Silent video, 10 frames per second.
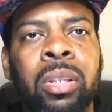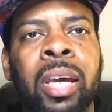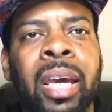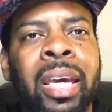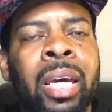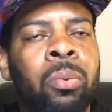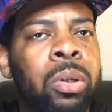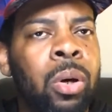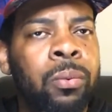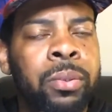the hand, would
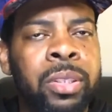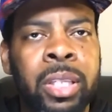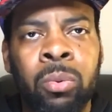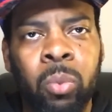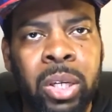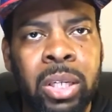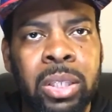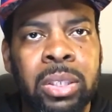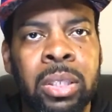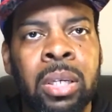go for 10
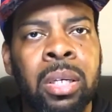weeks.